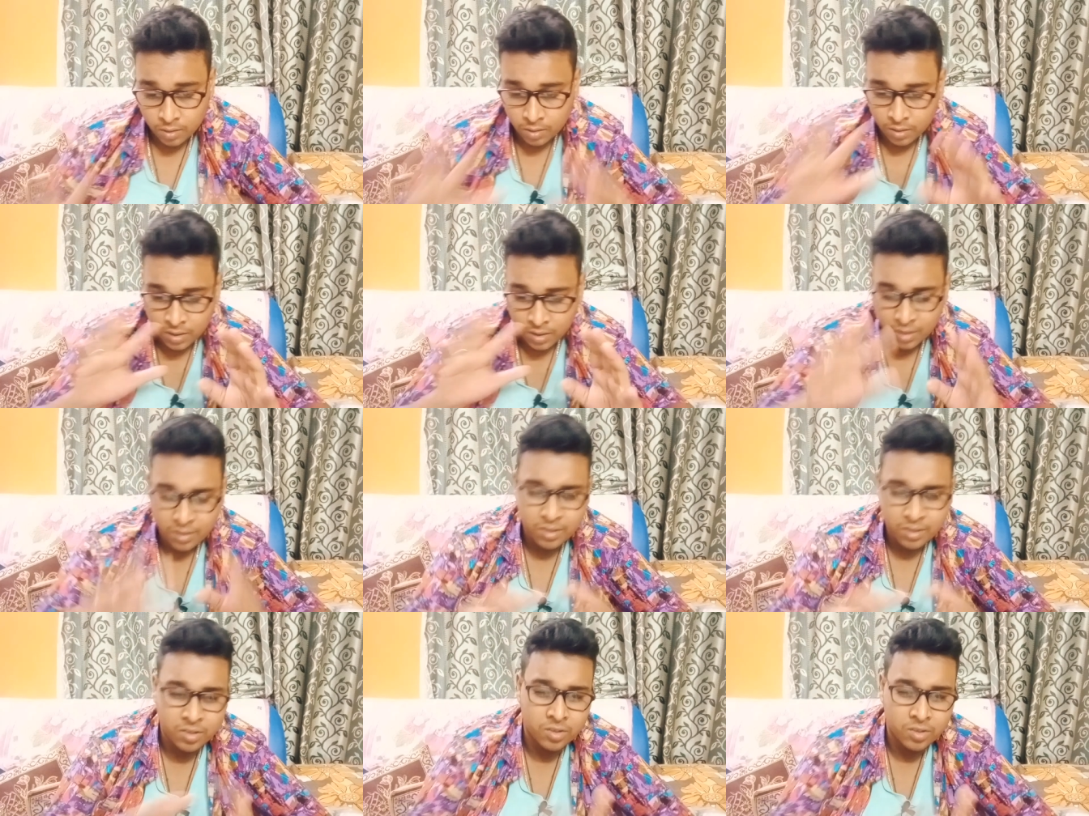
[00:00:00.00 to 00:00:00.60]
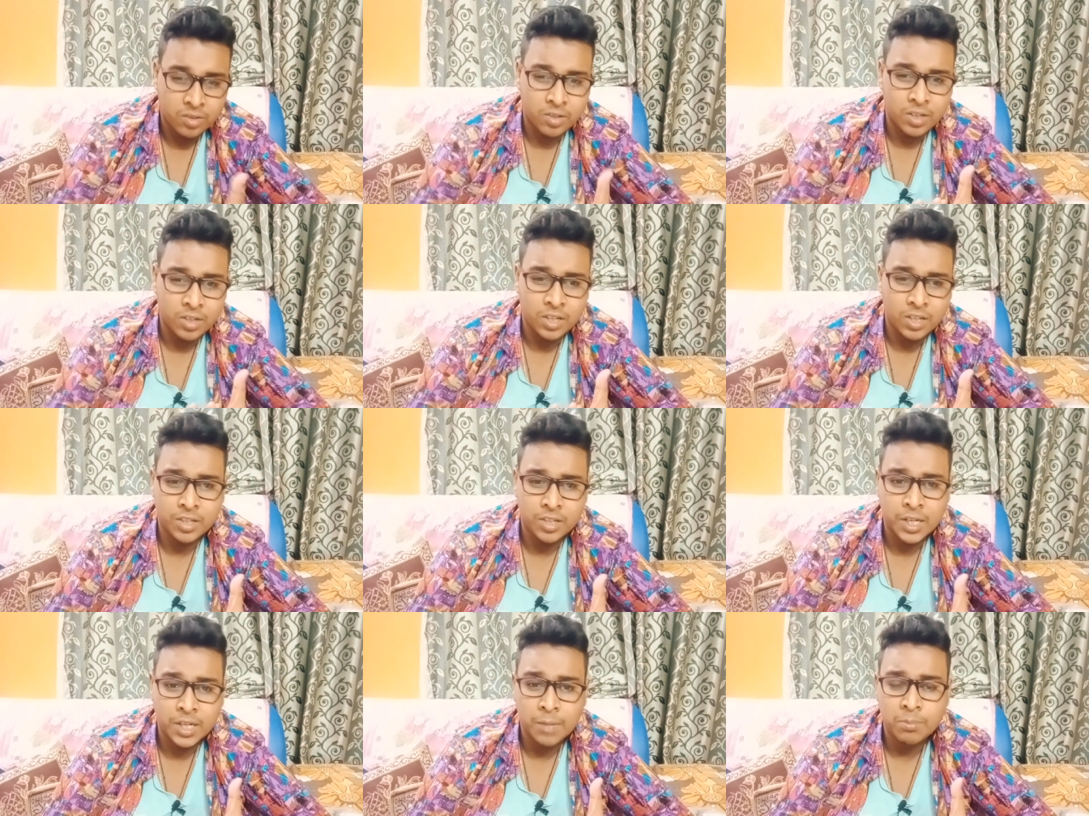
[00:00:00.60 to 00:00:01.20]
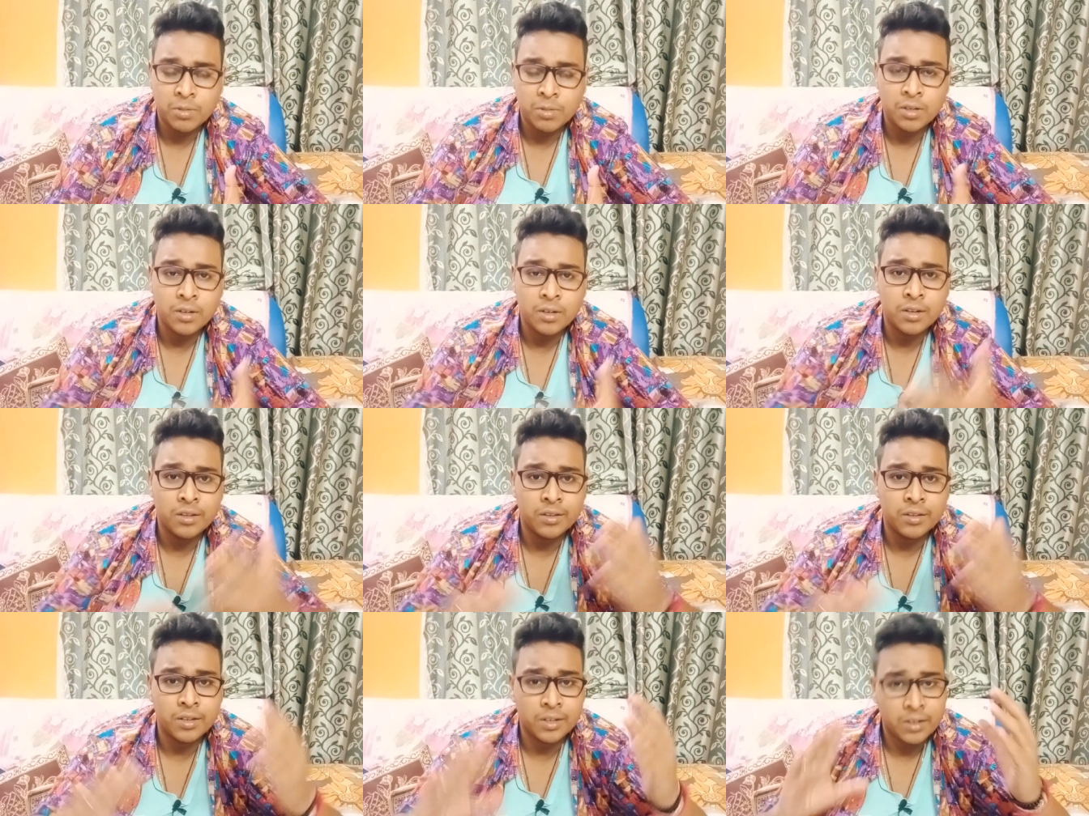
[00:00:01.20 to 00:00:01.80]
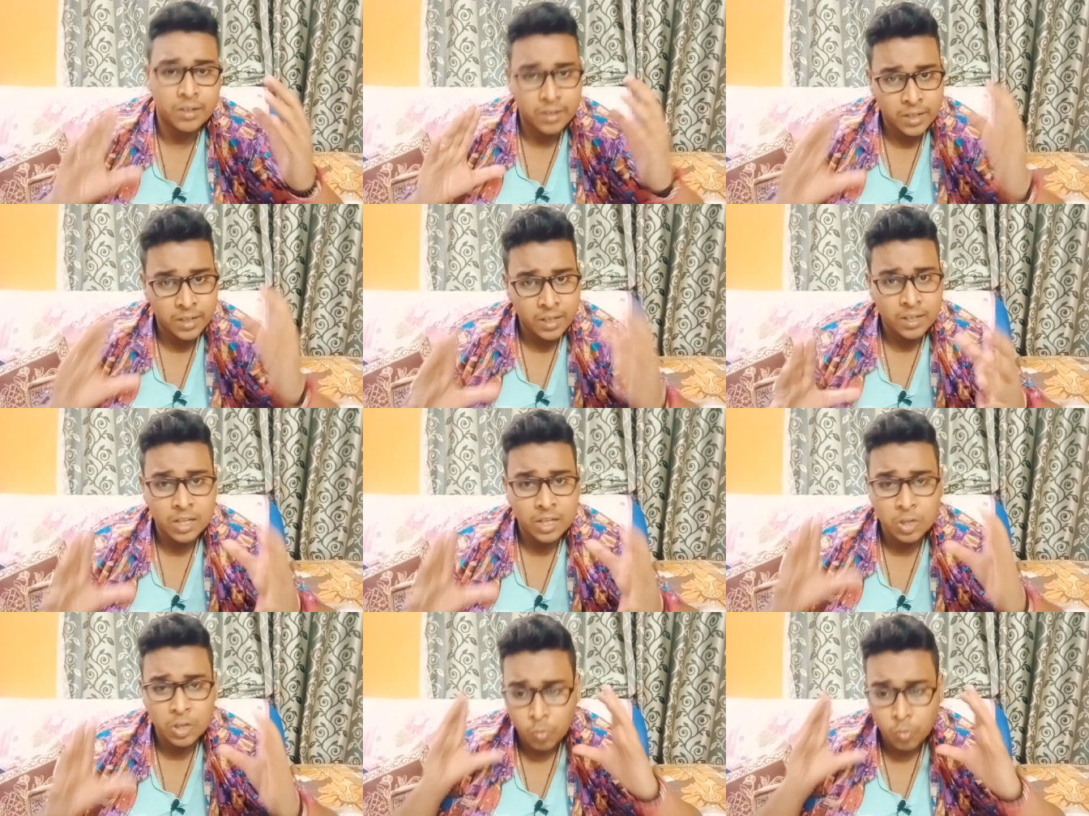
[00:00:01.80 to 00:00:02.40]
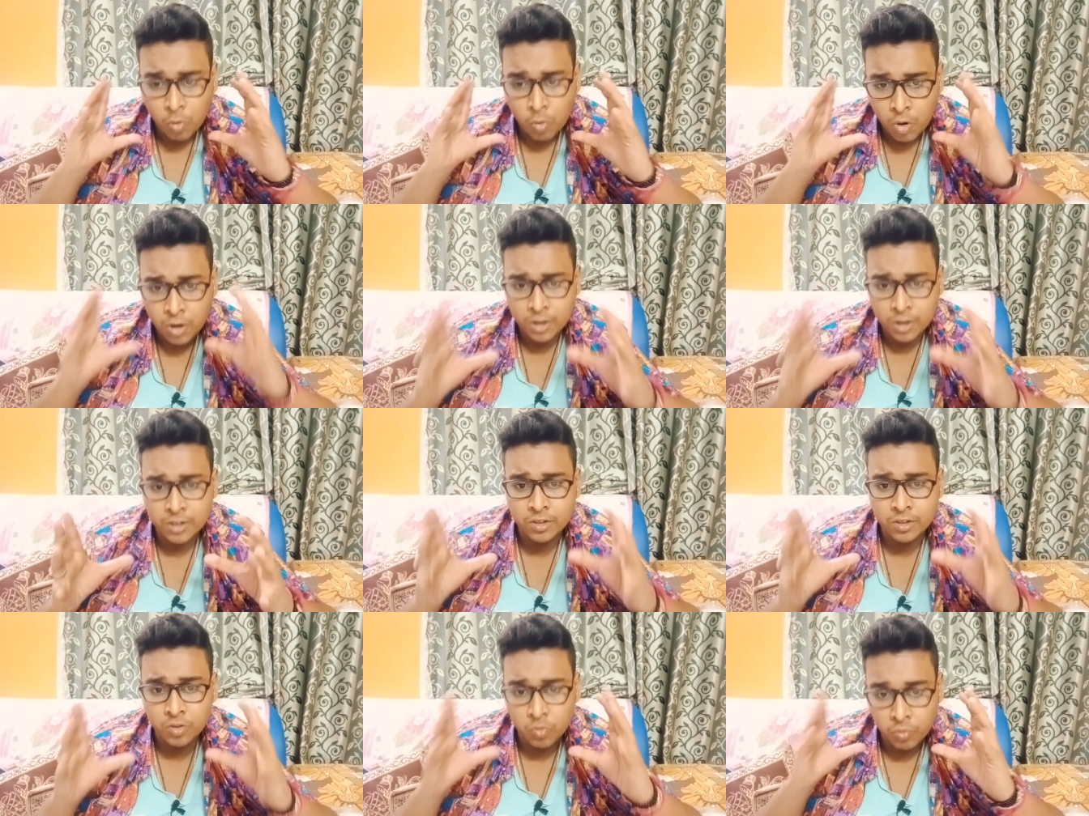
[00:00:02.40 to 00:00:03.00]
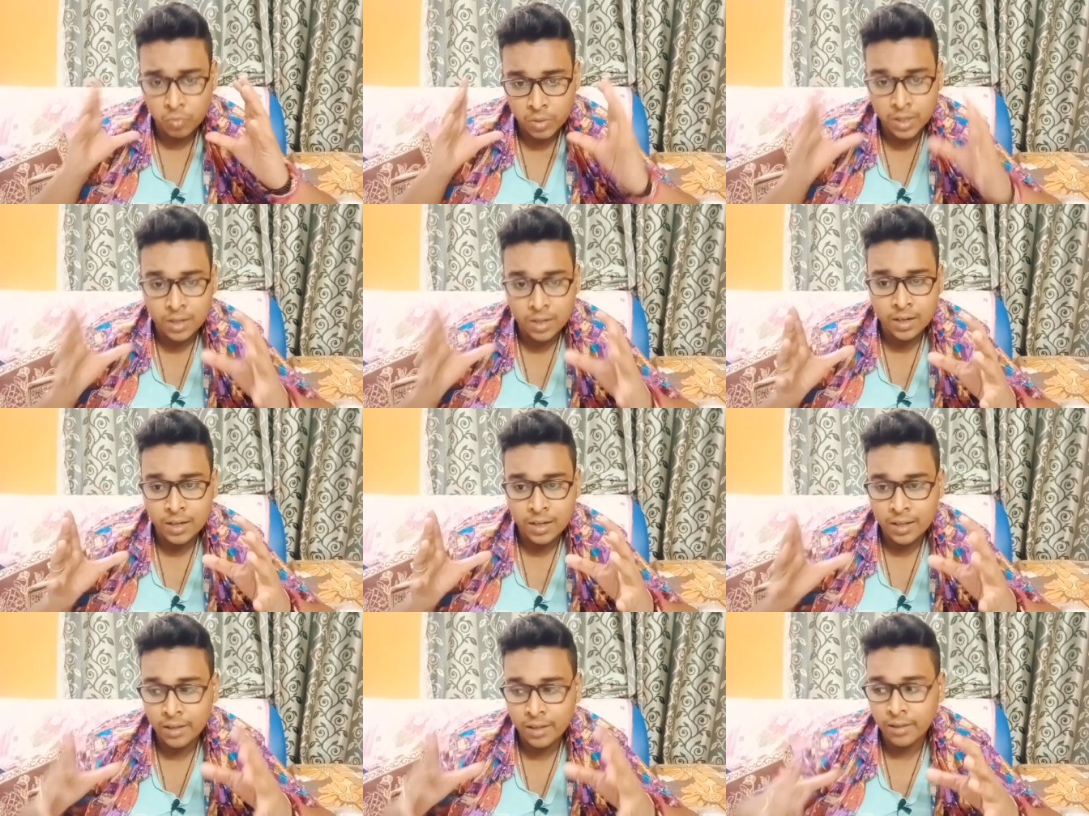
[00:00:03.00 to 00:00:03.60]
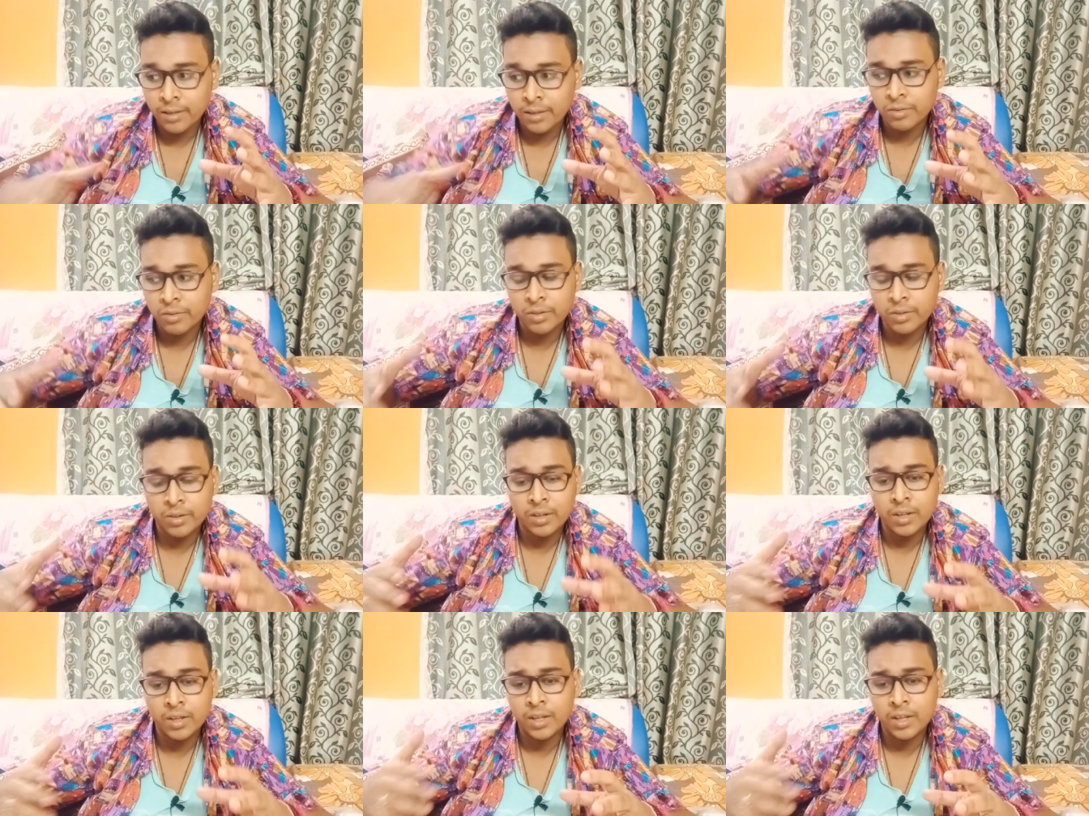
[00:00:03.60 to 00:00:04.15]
this 3 chapters really works well, as